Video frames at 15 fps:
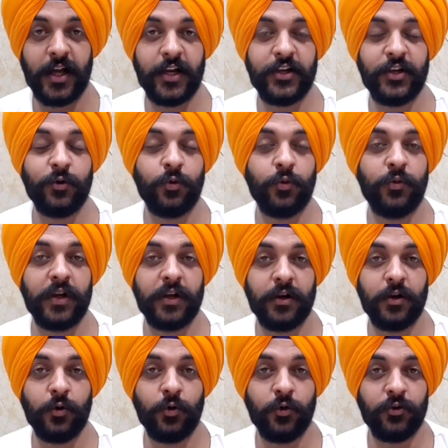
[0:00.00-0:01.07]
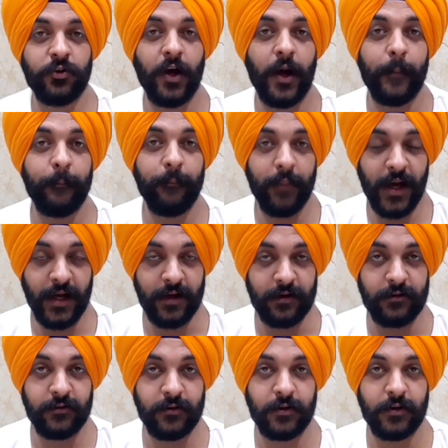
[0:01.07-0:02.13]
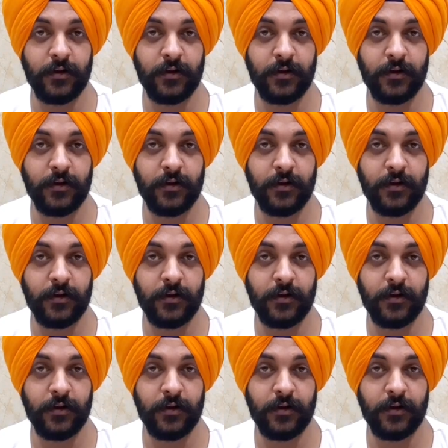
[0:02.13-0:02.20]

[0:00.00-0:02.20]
you will lose bands,